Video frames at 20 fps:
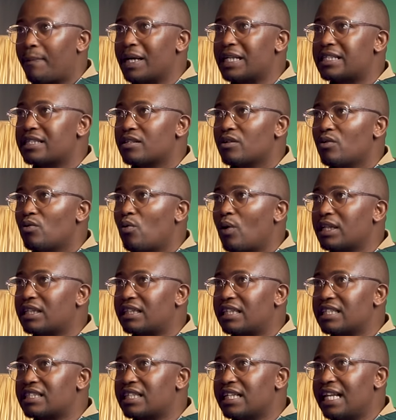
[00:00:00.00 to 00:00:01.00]
But
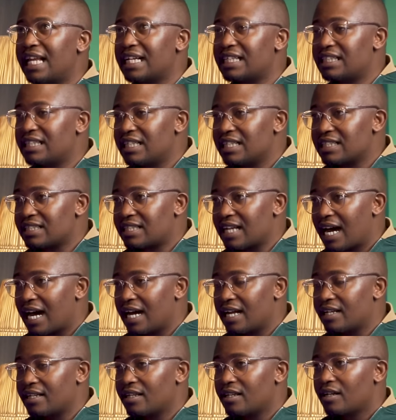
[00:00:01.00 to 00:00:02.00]
what this election has
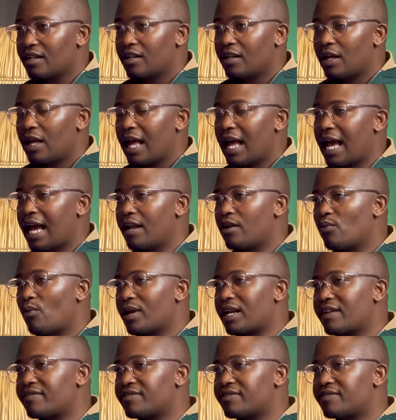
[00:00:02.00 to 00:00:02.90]
done, and what